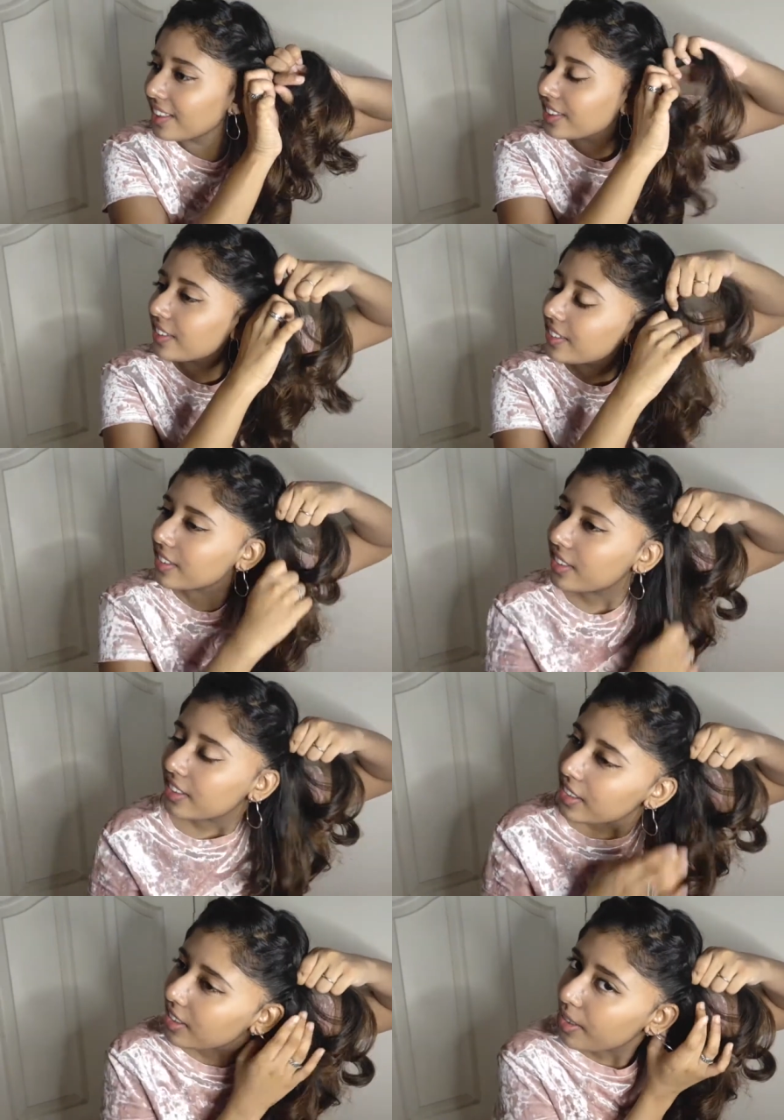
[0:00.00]
So
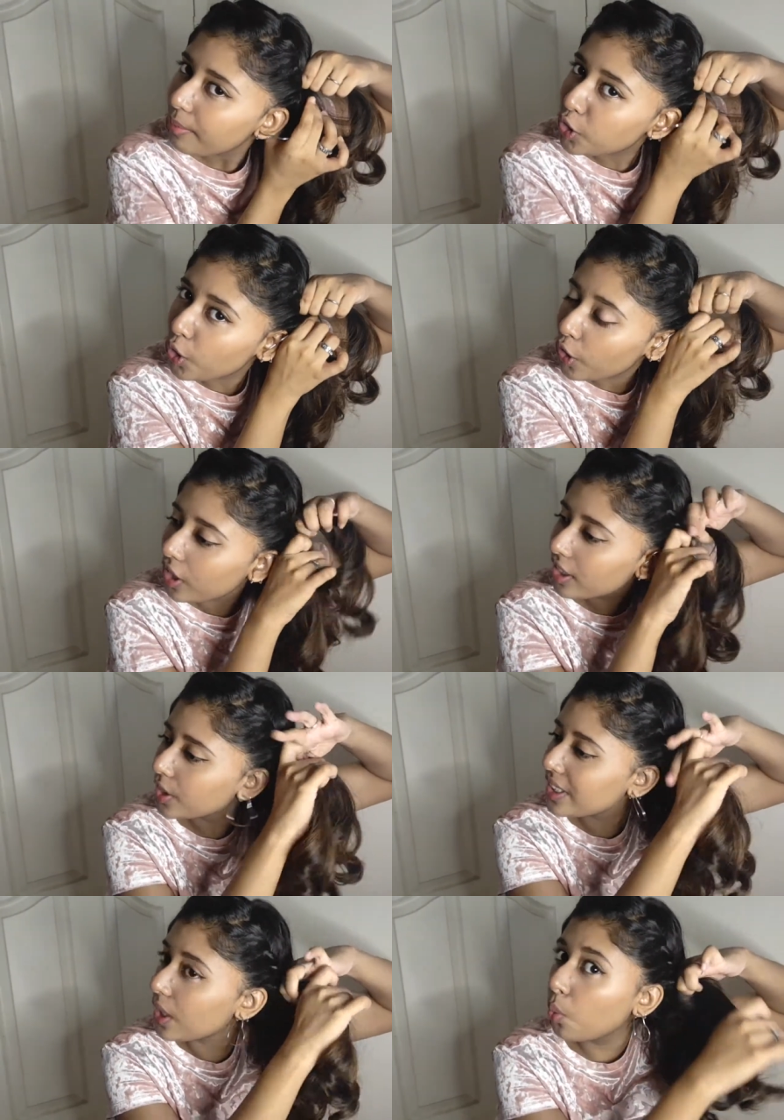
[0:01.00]
make sure you're not
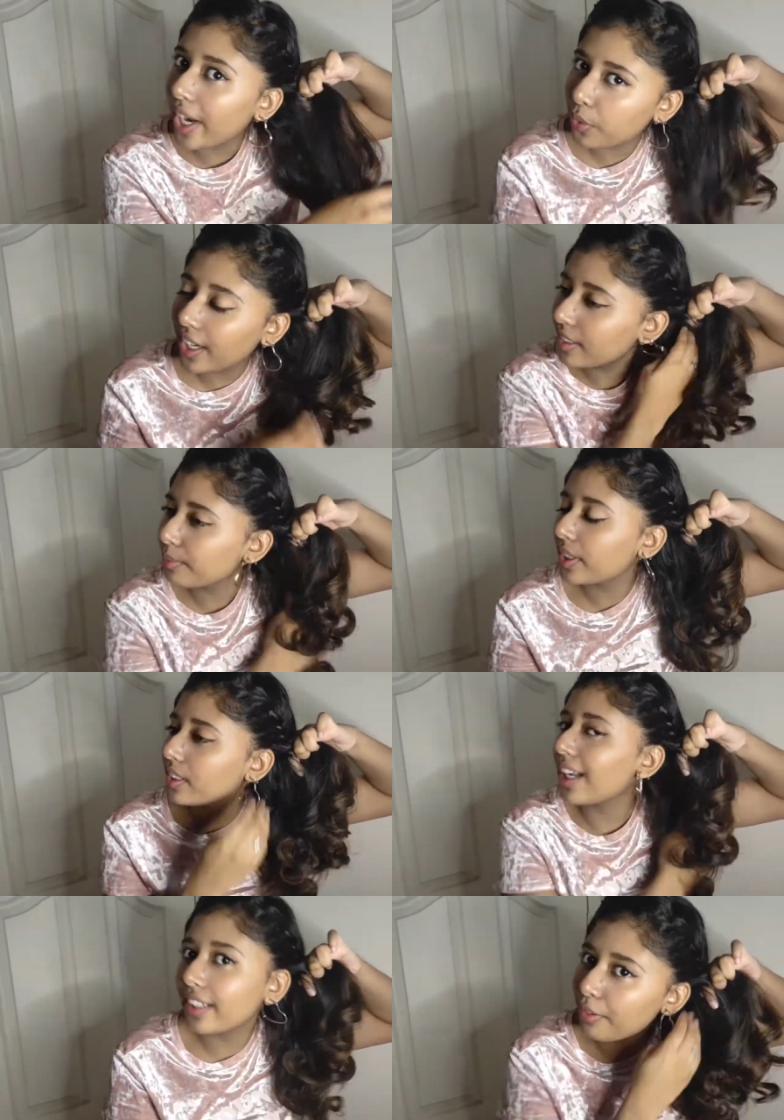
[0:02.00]
twisting way too tight, but
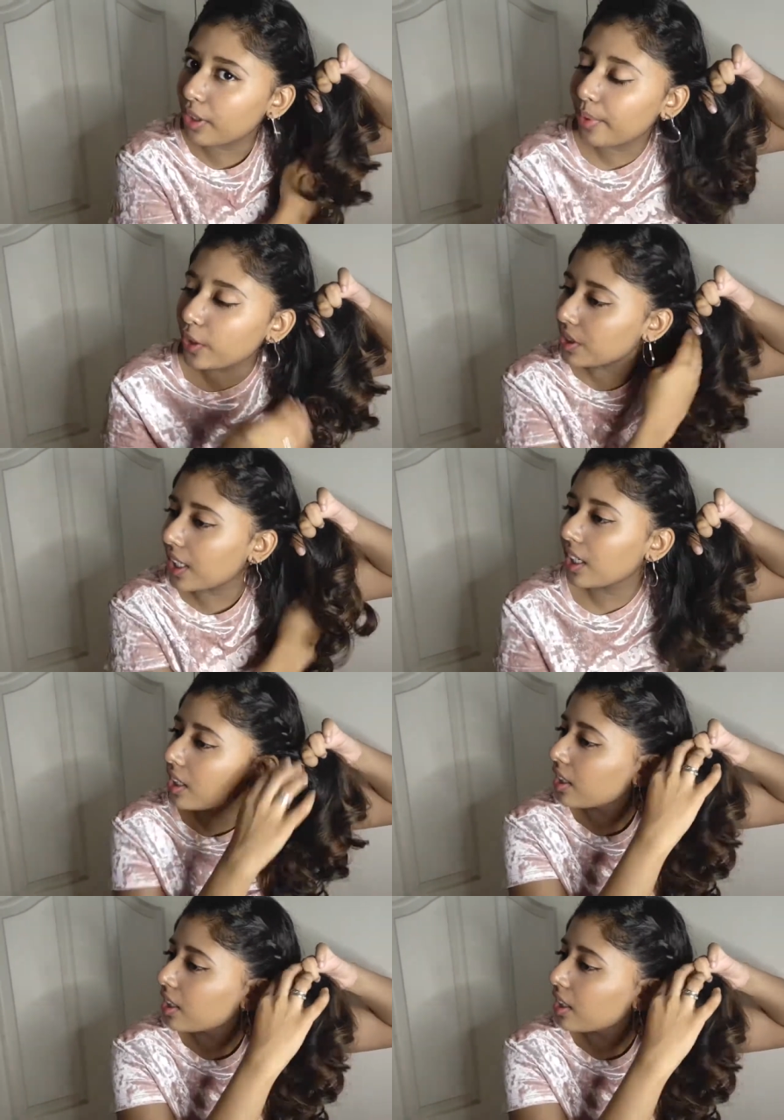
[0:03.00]
tight enough for the braid to stay.